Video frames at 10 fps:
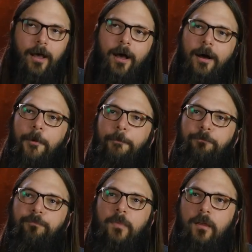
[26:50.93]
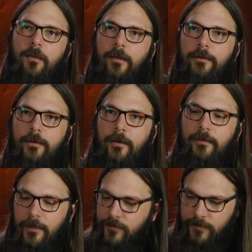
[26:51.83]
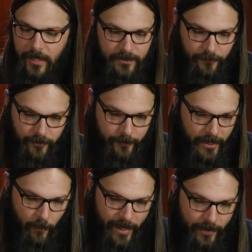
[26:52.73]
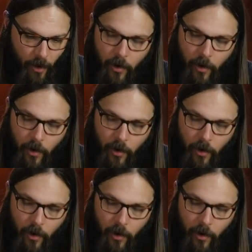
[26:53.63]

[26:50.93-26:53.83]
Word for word: That's it for the mailbag.